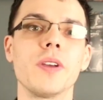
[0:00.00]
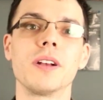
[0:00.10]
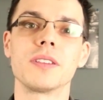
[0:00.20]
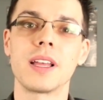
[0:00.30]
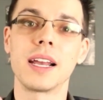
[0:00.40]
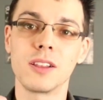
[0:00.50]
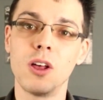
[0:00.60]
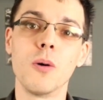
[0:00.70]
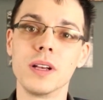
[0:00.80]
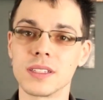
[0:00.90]
feels like
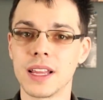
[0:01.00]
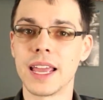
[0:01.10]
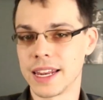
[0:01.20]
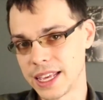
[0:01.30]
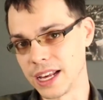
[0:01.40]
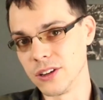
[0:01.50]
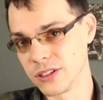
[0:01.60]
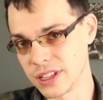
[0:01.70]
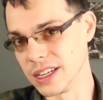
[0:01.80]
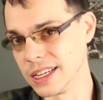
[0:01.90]
Lois Lane
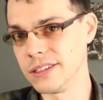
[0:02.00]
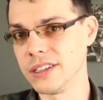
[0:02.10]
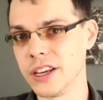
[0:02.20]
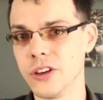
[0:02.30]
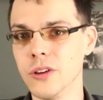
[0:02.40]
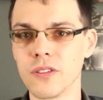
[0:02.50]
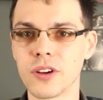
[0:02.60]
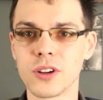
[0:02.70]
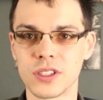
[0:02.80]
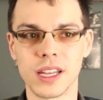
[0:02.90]
kills the DC
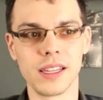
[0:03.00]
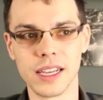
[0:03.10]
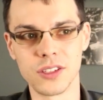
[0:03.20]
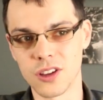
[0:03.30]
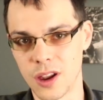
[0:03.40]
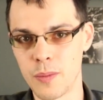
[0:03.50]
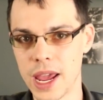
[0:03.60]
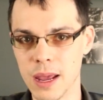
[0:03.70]
universe, at least on